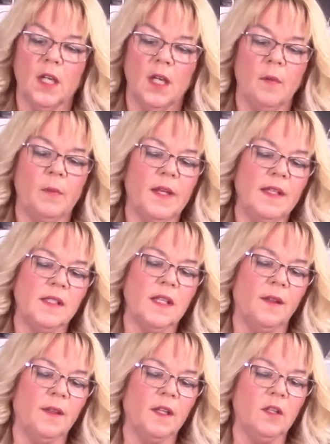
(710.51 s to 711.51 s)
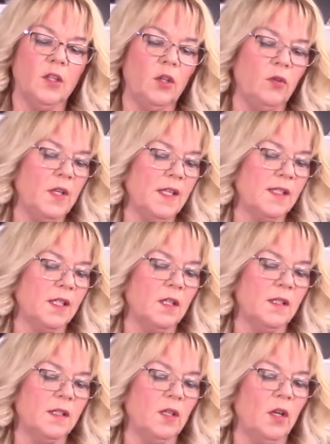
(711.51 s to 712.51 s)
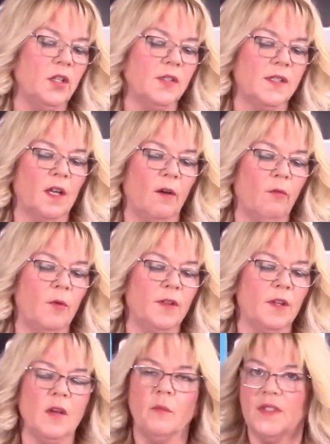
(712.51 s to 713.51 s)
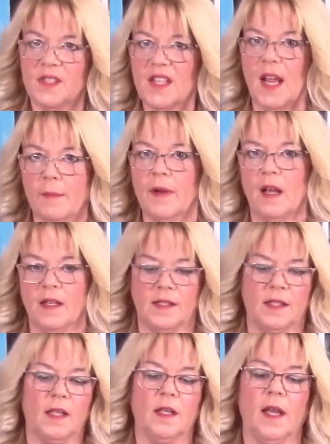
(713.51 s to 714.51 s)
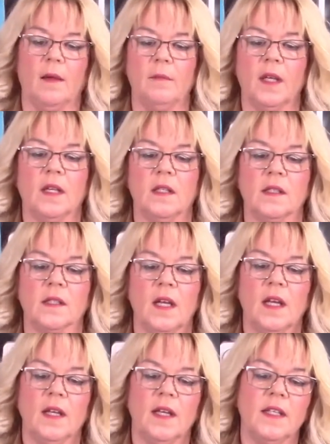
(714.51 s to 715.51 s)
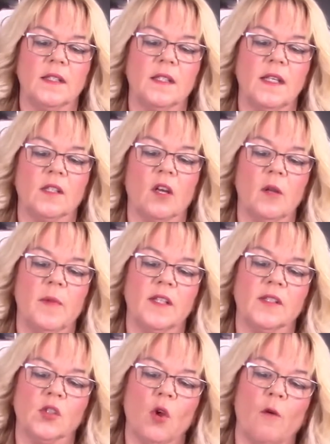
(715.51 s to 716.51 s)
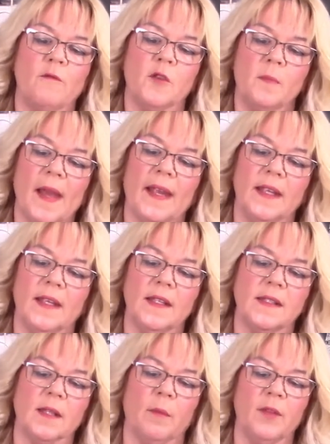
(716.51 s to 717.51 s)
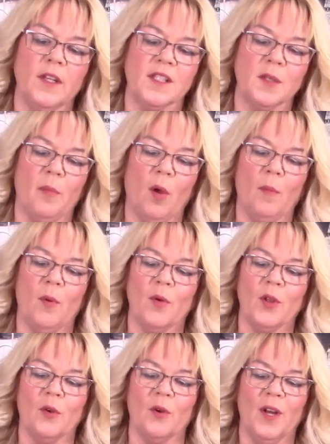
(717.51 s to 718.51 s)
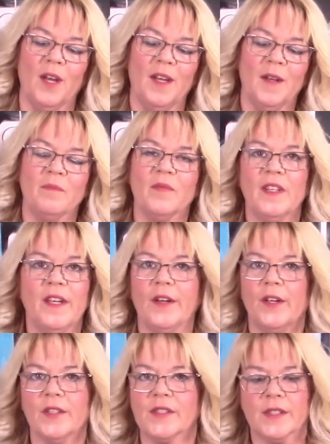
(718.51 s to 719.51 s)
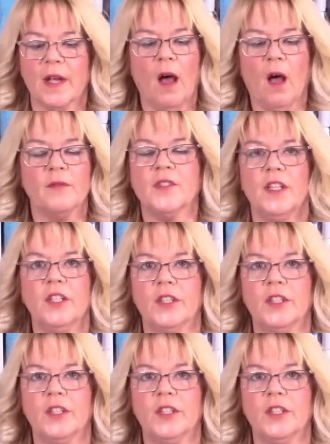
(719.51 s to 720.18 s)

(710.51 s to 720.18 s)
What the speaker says: but it's nothing that you need to concern yourself with stabilising again, because it's got to be a soft make. It's something to pop all your, your scarves in, your